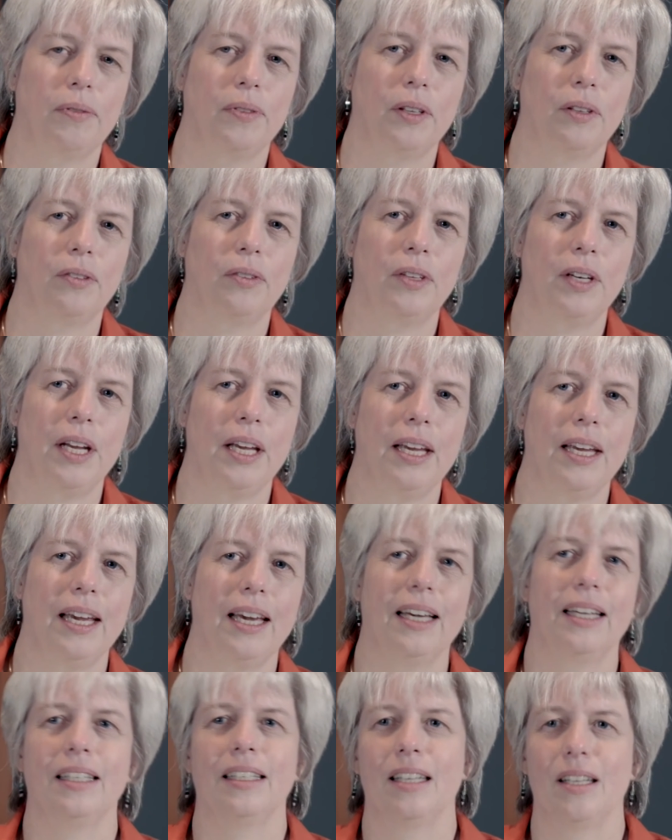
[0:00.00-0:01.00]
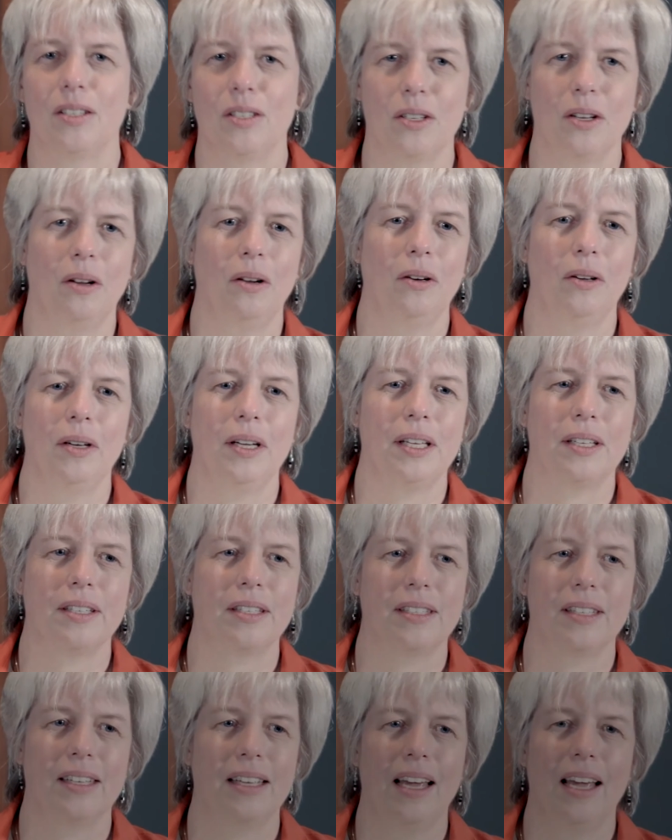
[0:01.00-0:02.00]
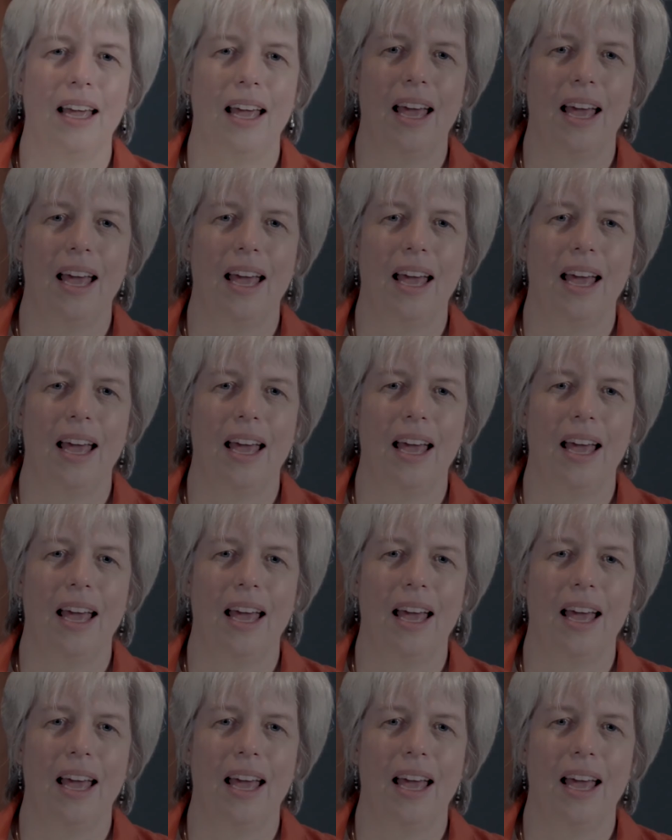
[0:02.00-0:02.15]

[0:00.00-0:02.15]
the three and the soloists.